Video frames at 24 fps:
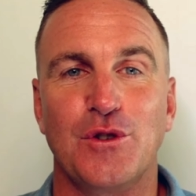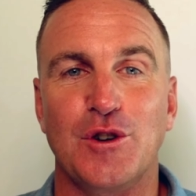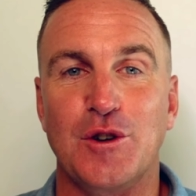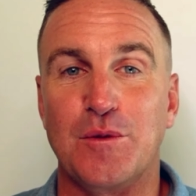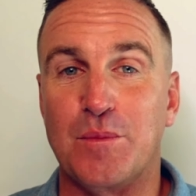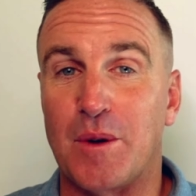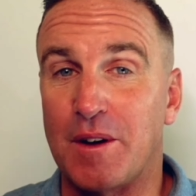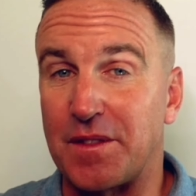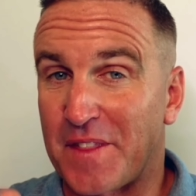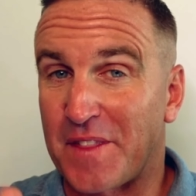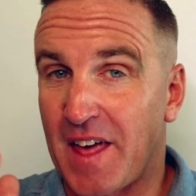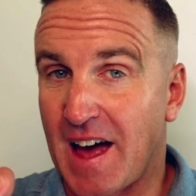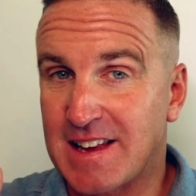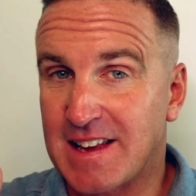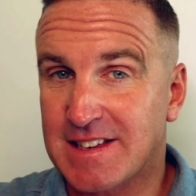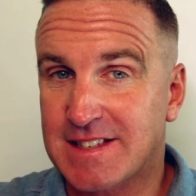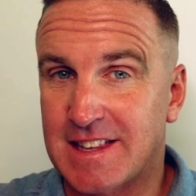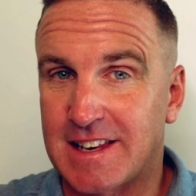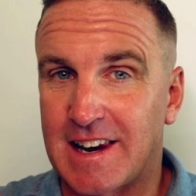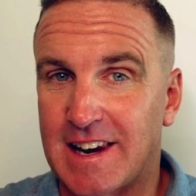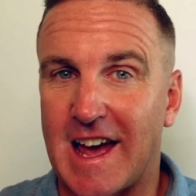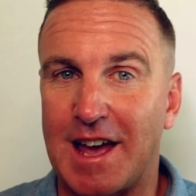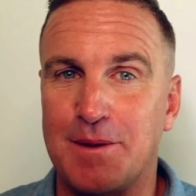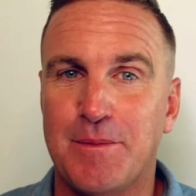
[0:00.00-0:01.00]
But that's the
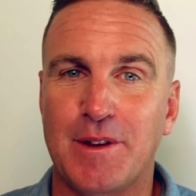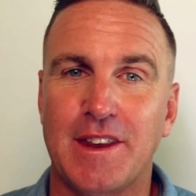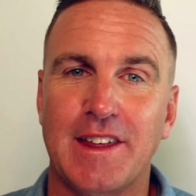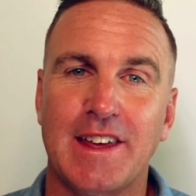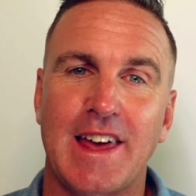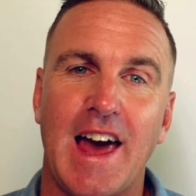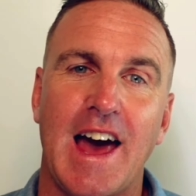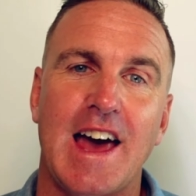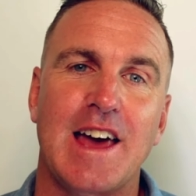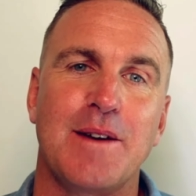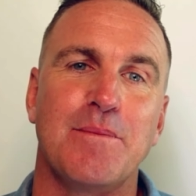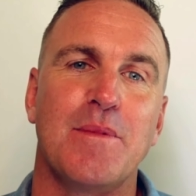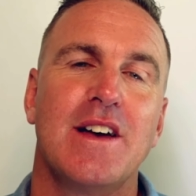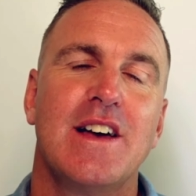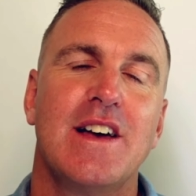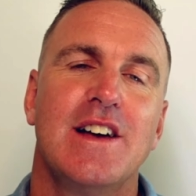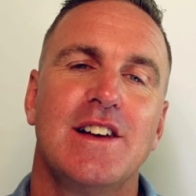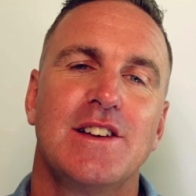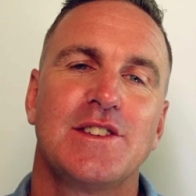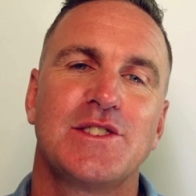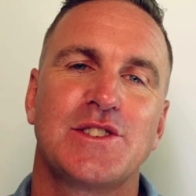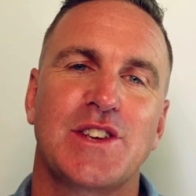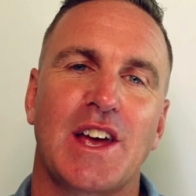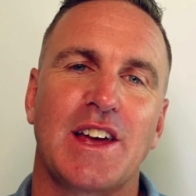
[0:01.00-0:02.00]
name of the game.
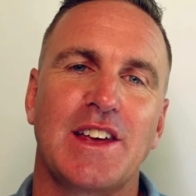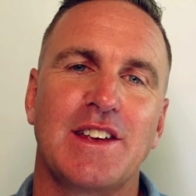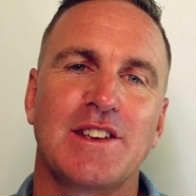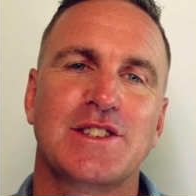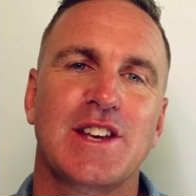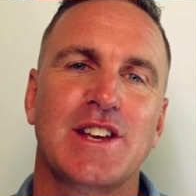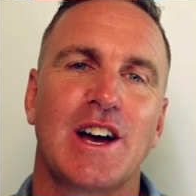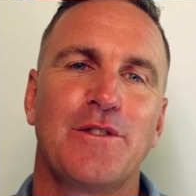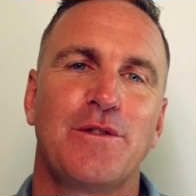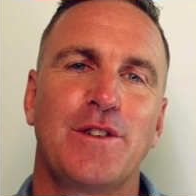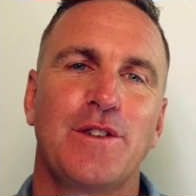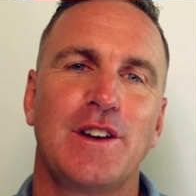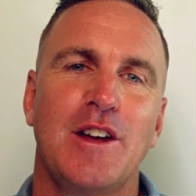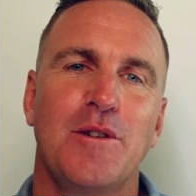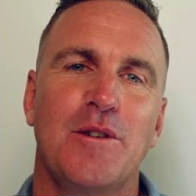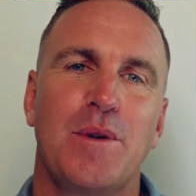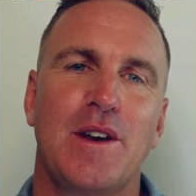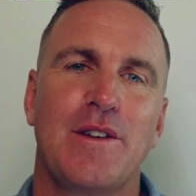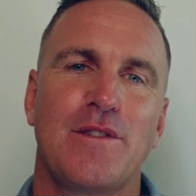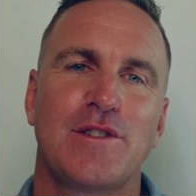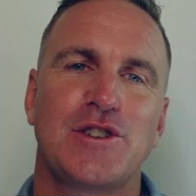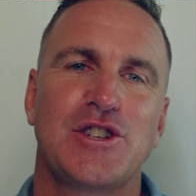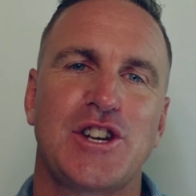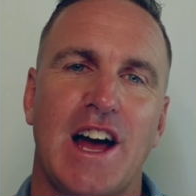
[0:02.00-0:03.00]
Set yourself a little bit of a
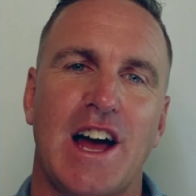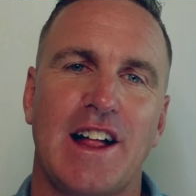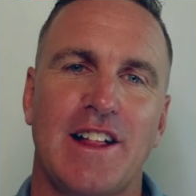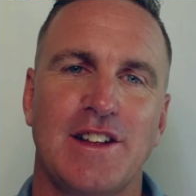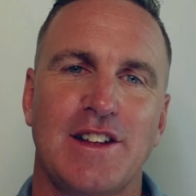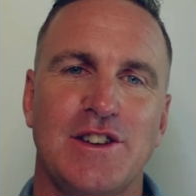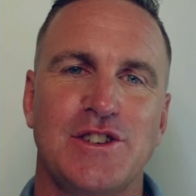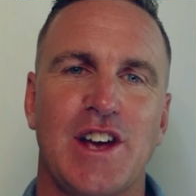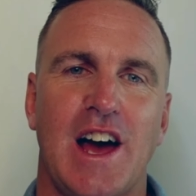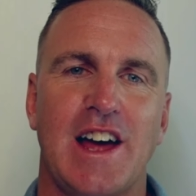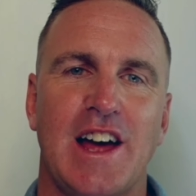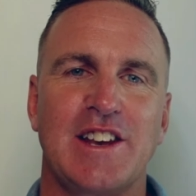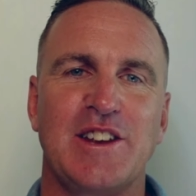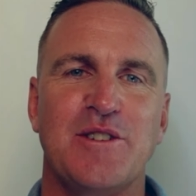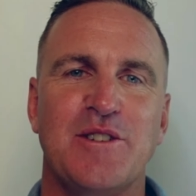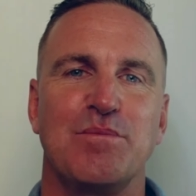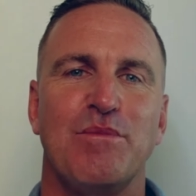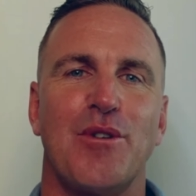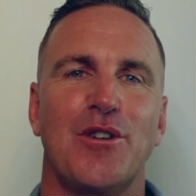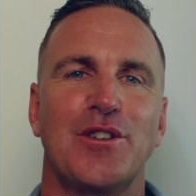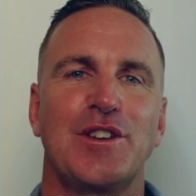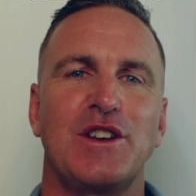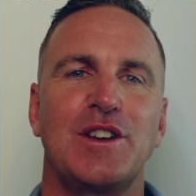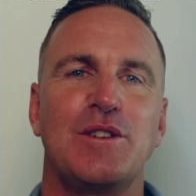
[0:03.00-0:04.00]
challenge and your
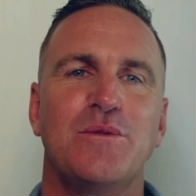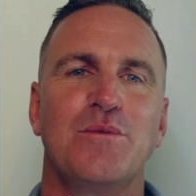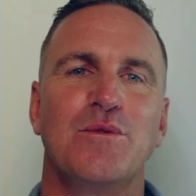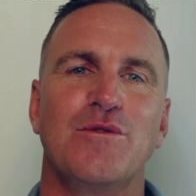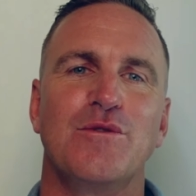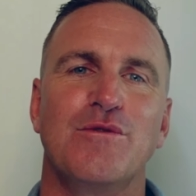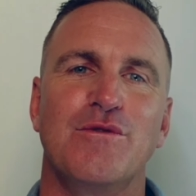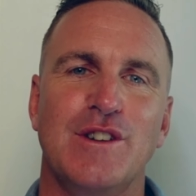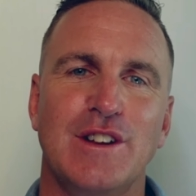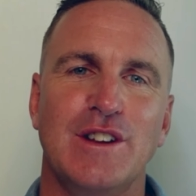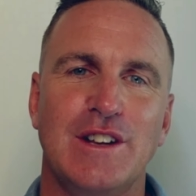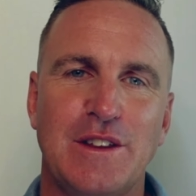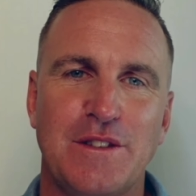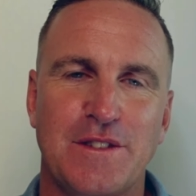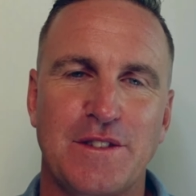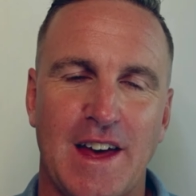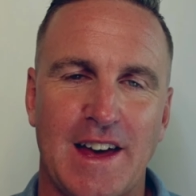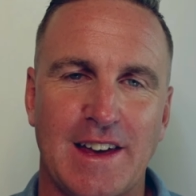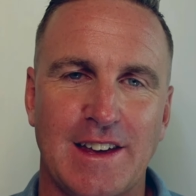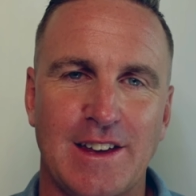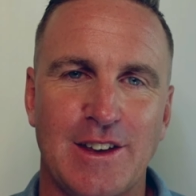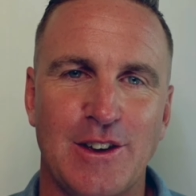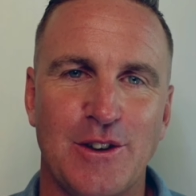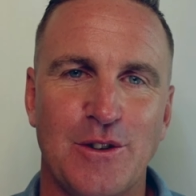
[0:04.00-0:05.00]
body will really
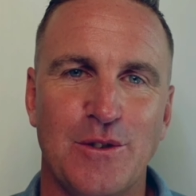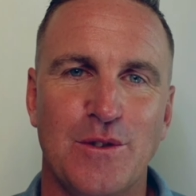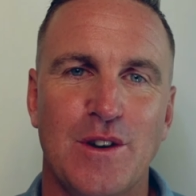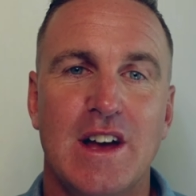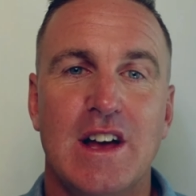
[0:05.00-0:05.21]
thank you.